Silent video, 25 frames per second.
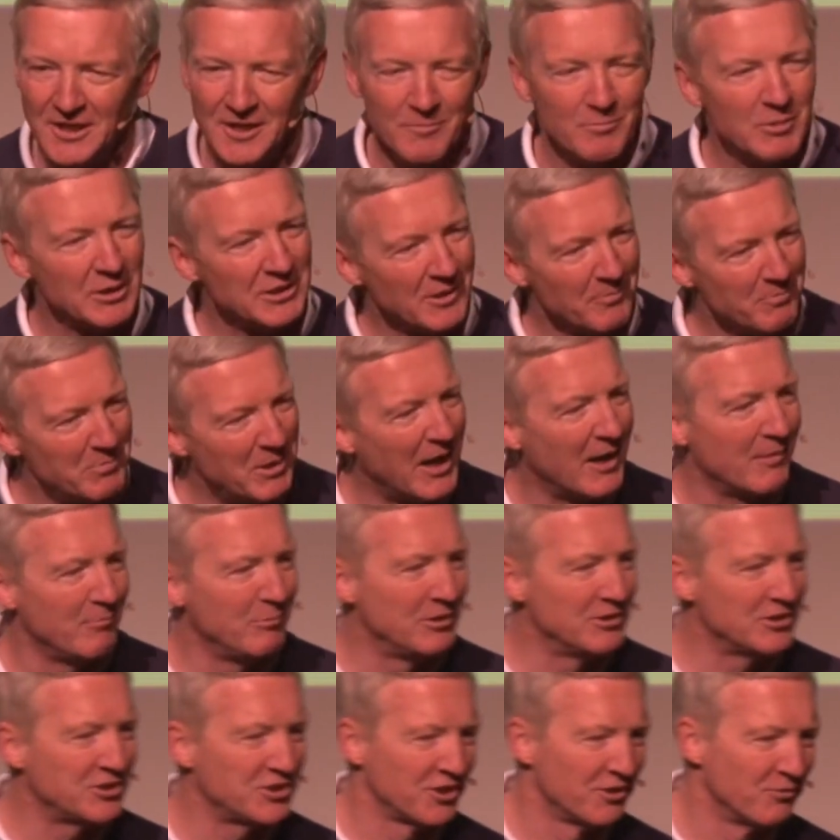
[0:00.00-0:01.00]
But the
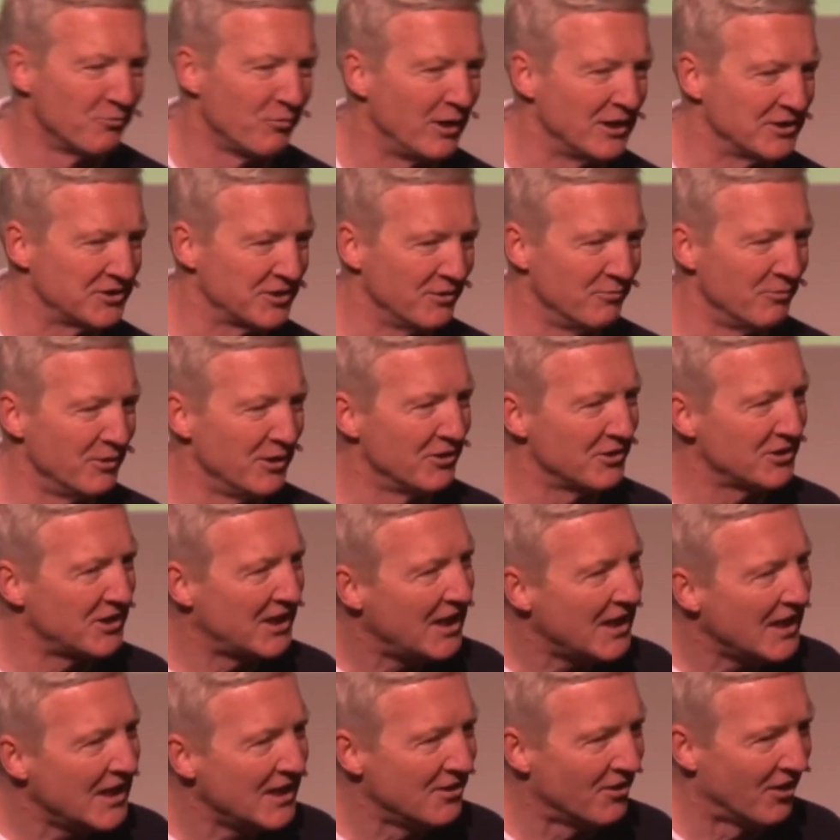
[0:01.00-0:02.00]
publisher wasn't real
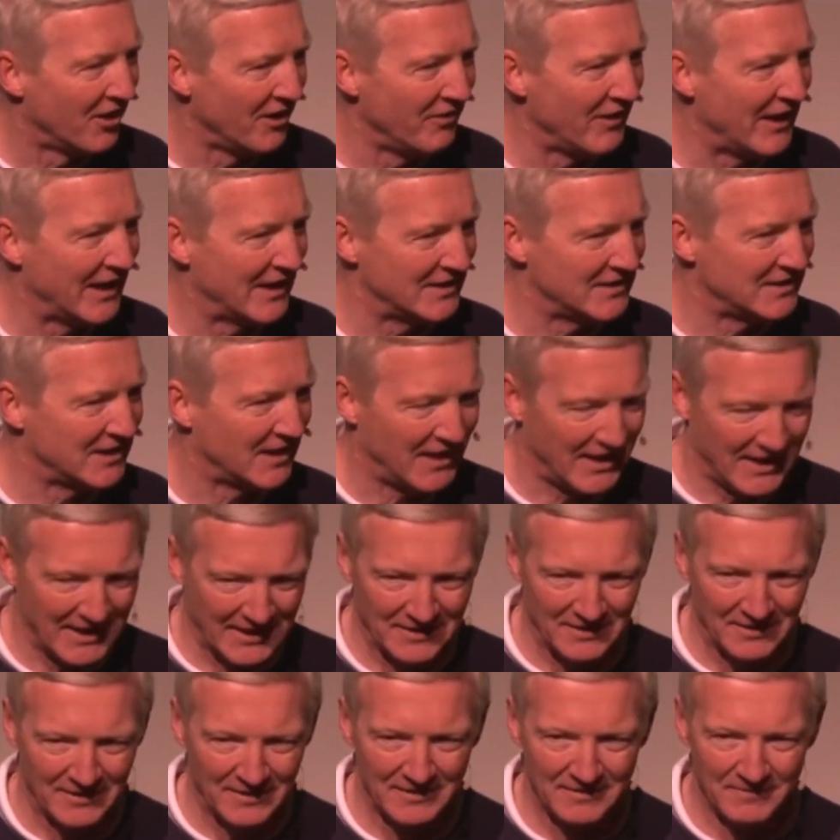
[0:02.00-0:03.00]
keen on that
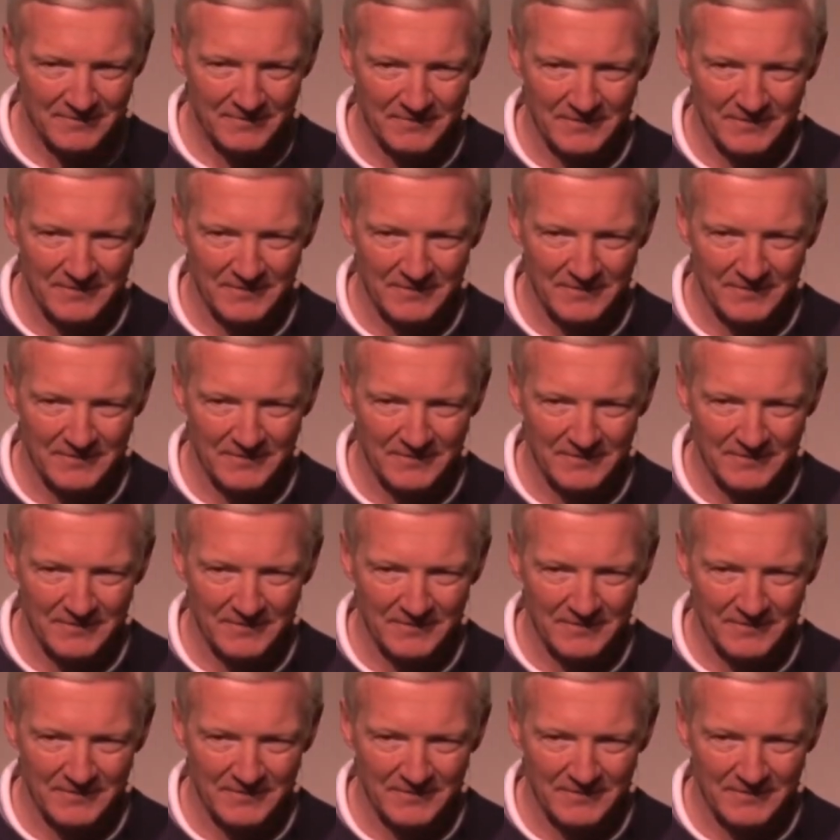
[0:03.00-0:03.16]
title.